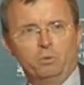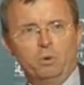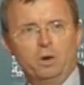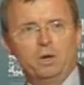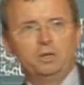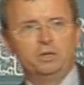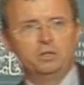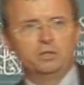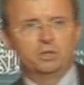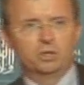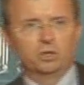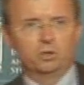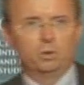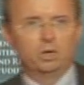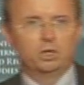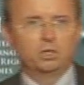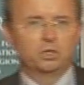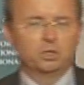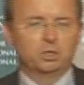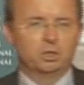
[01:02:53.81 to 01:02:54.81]
One is the
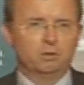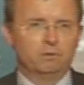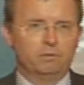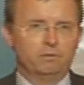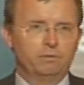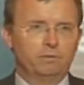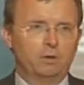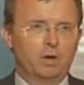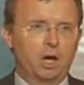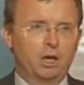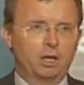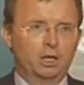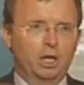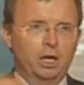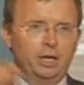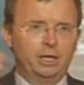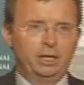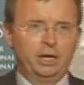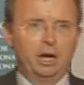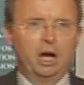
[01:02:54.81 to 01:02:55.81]
question of
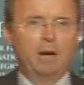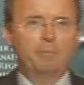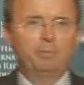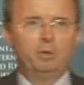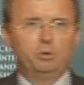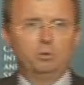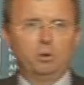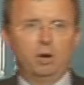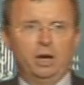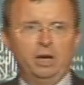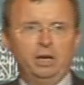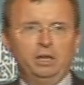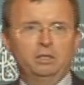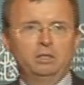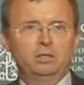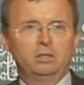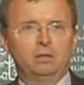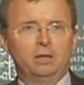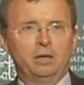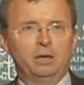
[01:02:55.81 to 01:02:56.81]
online
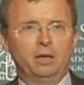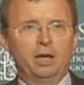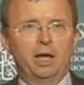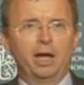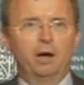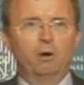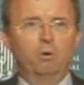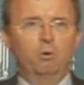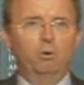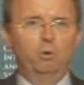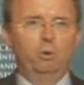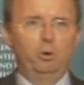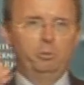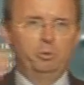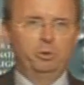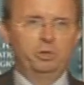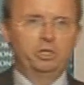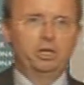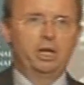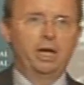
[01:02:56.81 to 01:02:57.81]
copyright and how will we
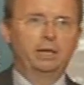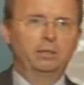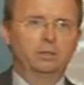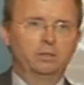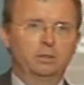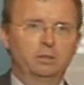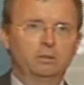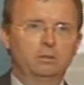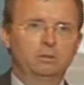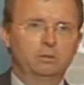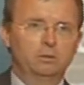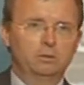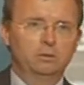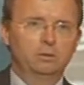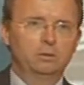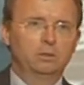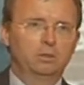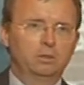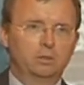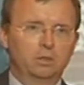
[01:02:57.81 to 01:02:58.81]
protect
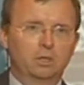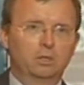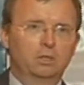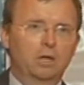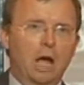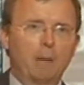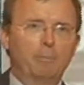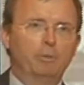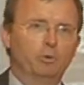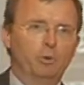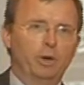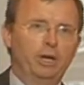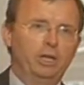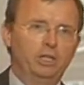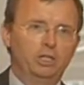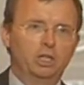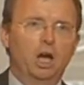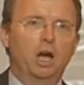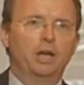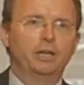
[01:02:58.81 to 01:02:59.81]

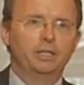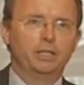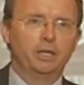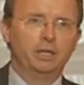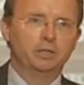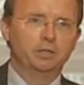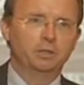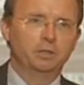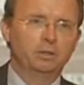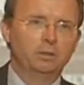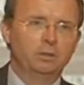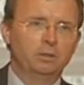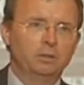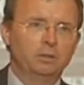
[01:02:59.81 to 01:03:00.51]
copyrighted content